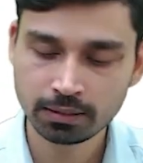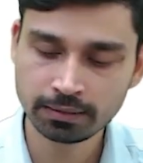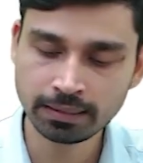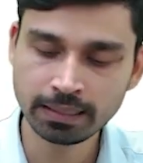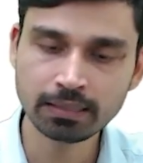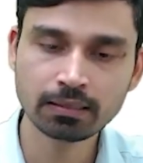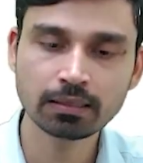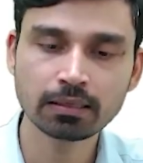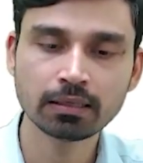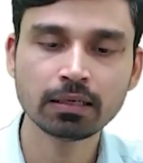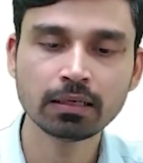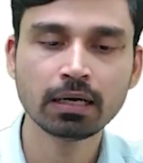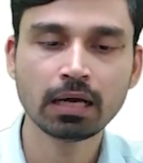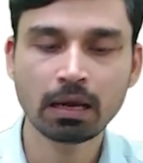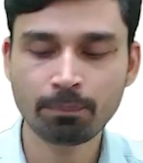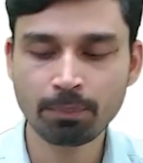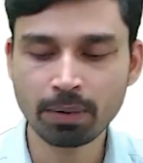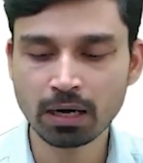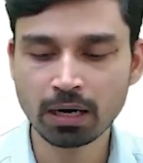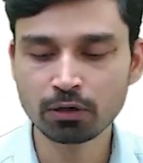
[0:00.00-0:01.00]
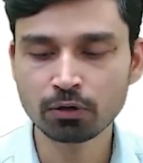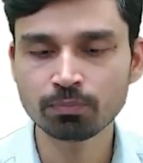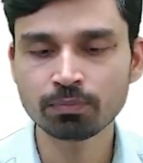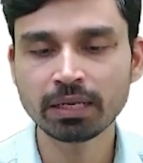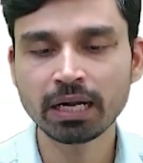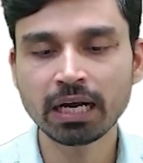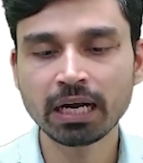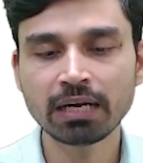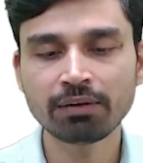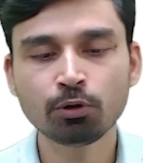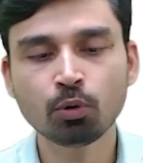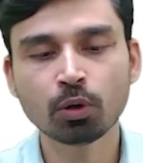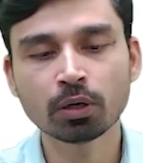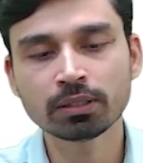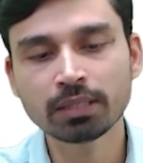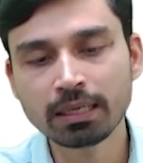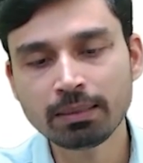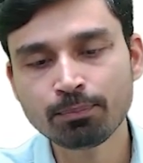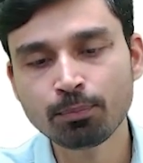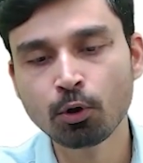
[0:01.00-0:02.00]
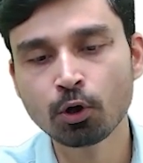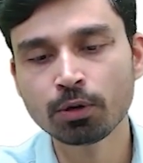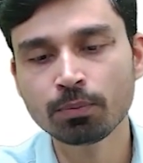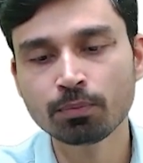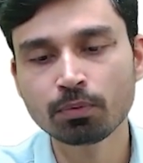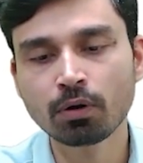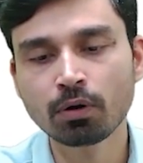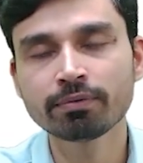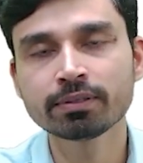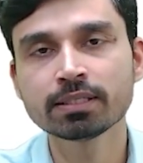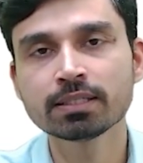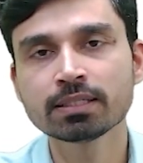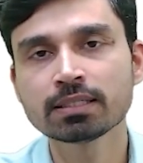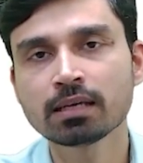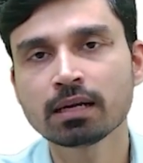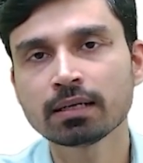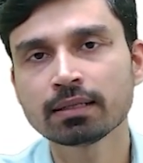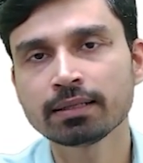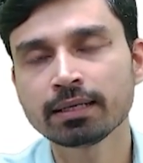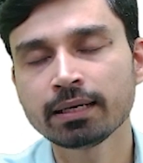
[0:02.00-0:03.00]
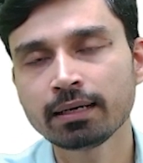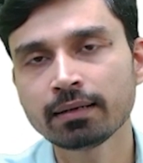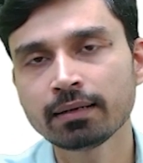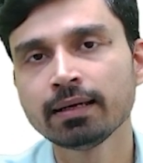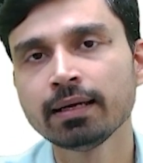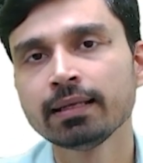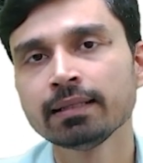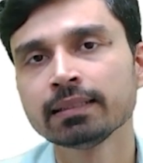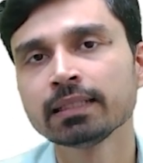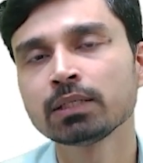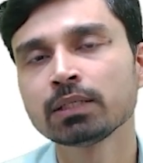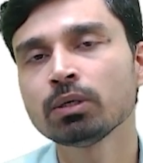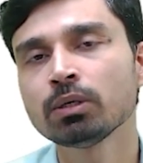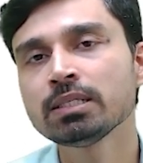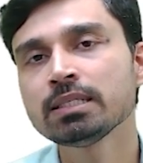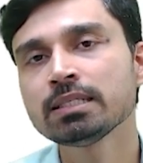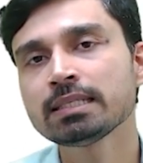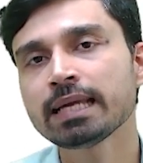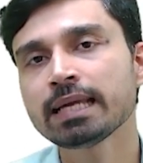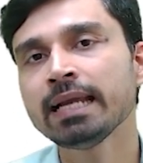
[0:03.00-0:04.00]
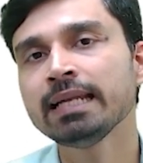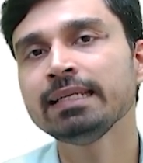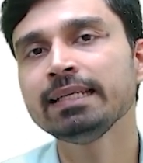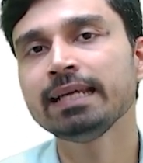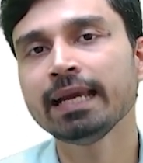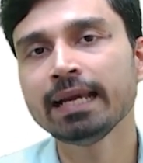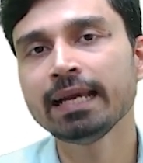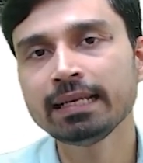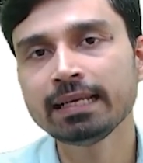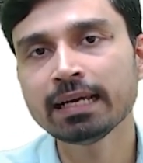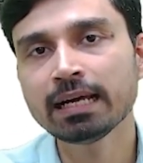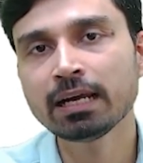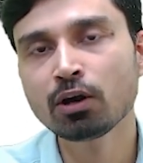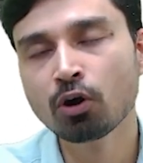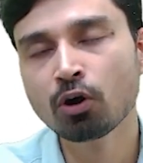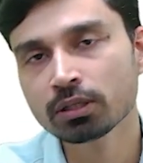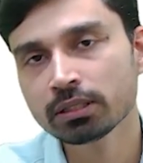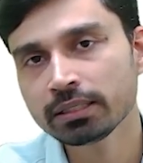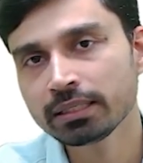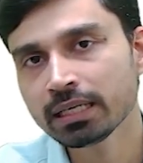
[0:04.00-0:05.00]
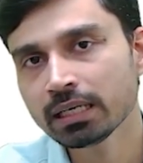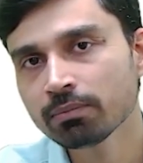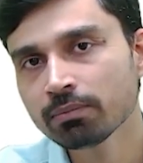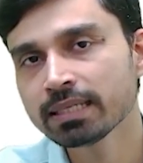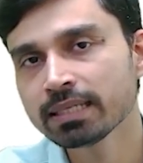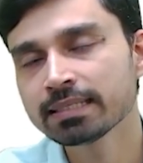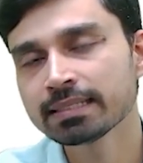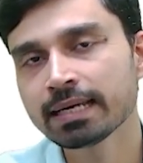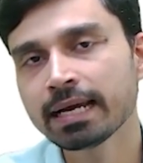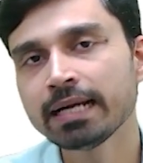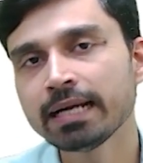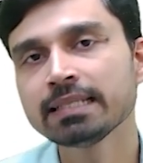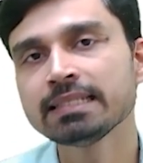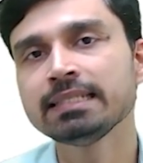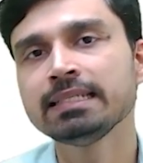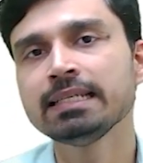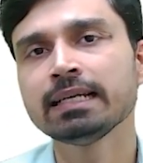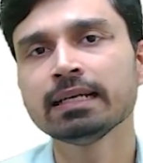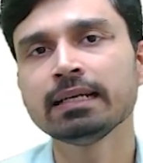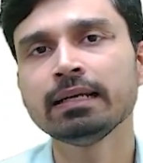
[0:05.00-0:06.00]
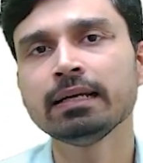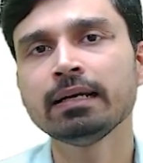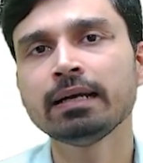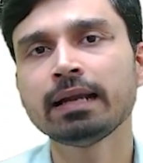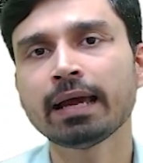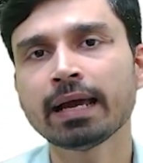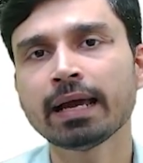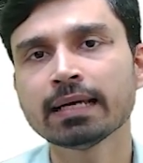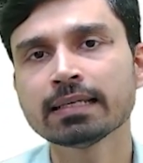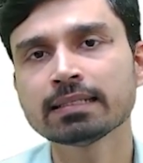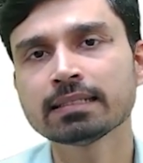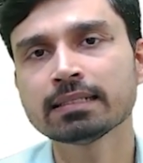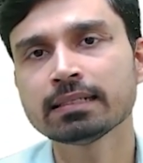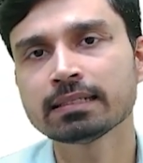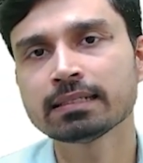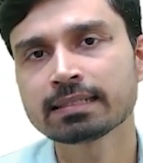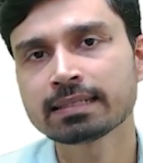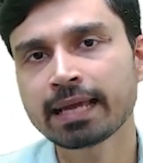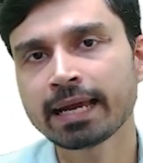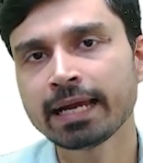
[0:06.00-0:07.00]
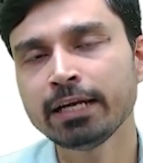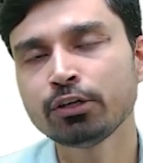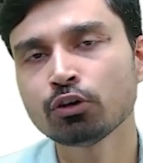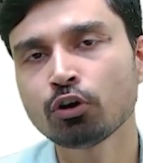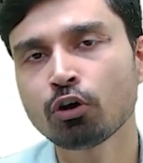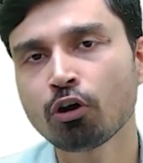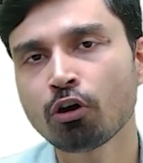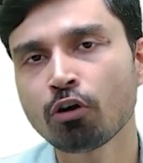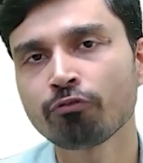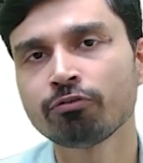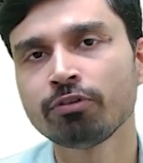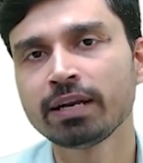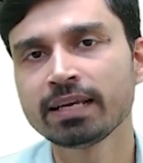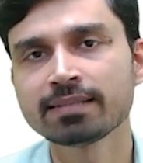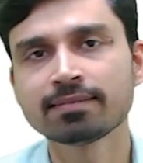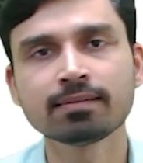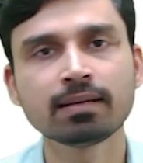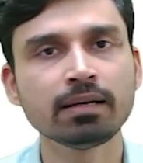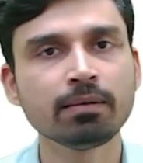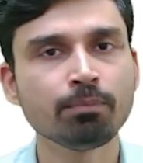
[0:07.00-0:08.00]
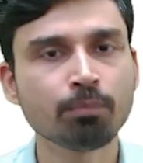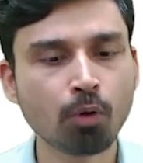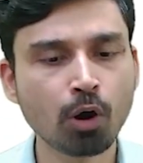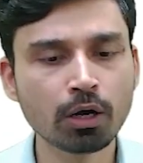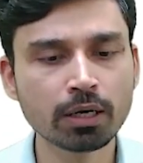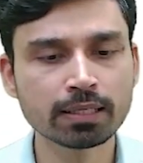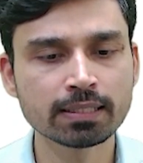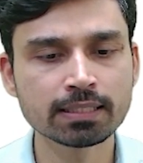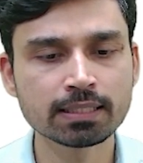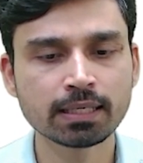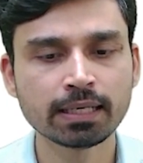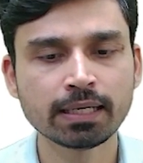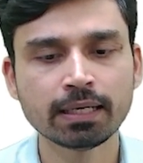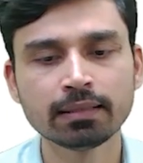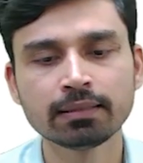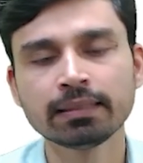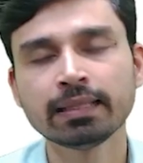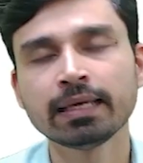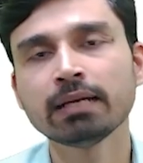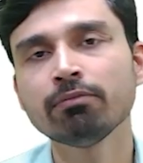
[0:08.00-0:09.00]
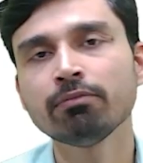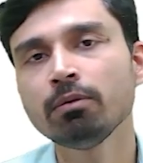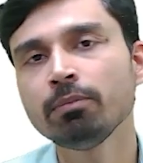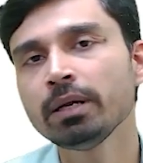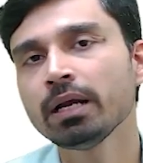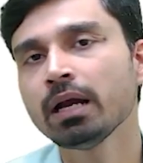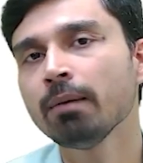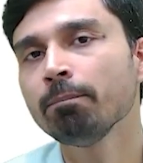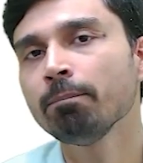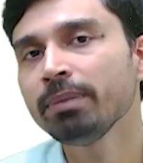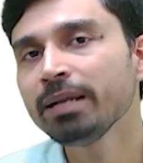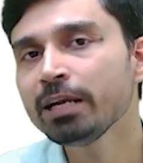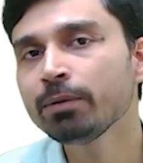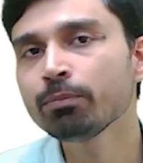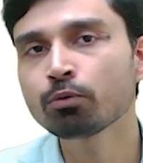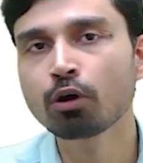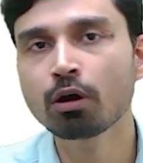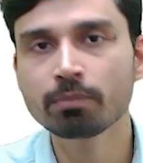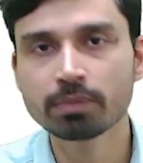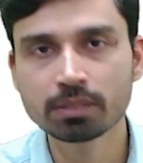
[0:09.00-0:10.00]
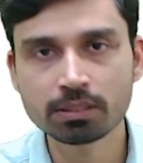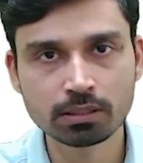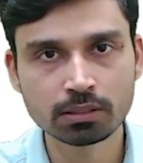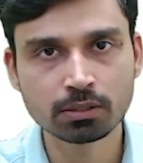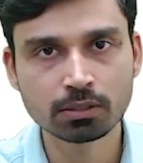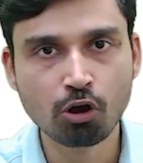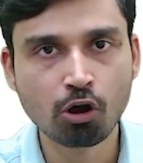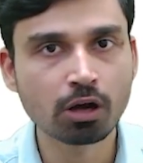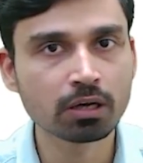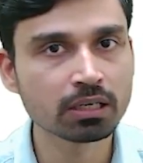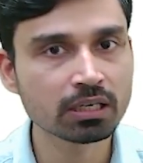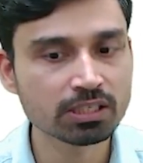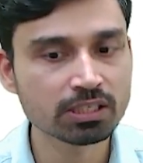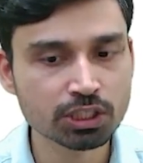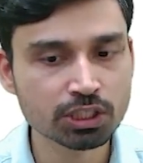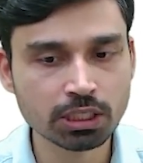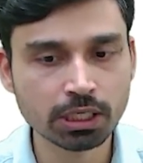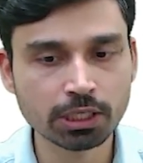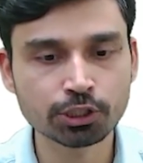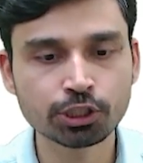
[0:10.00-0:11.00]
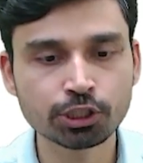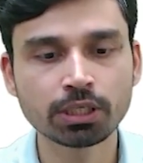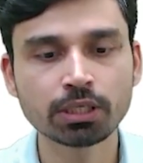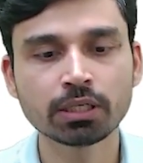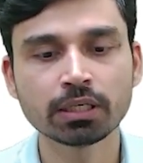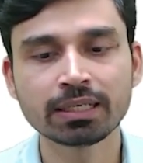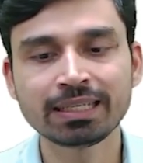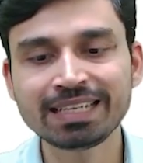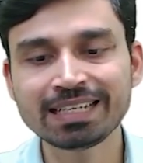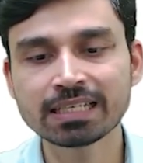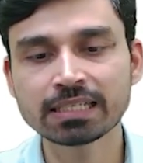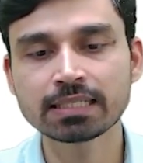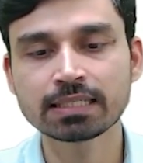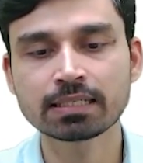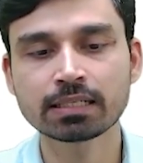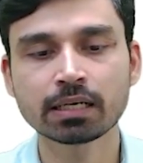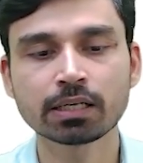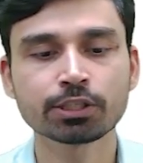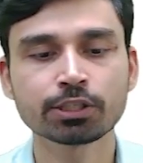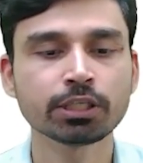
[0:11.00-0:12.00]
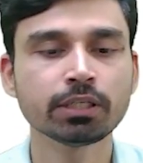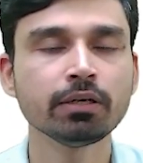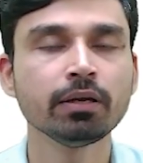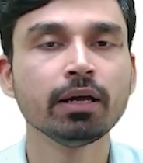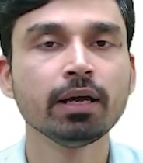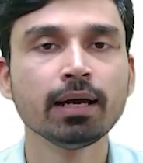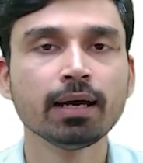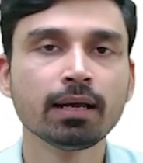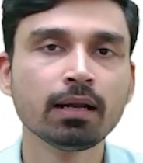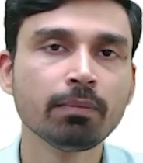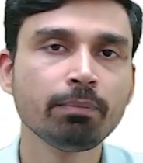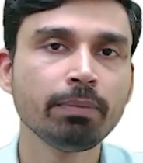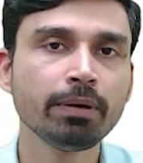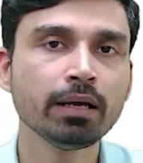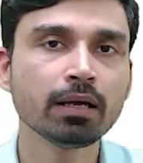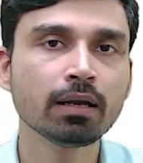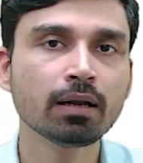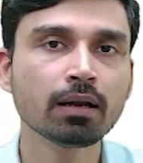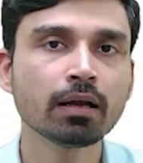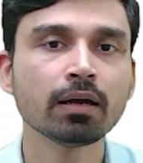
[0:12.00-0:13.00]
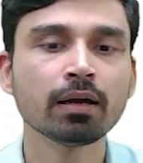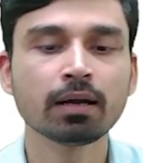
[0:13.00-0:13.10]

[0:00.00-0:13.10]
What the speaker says: Then apart from that, few other important provisions are there that once any area or the nearby site is declared as a site of national importance, there will be complete prohibition on construction, reconstruction, repair,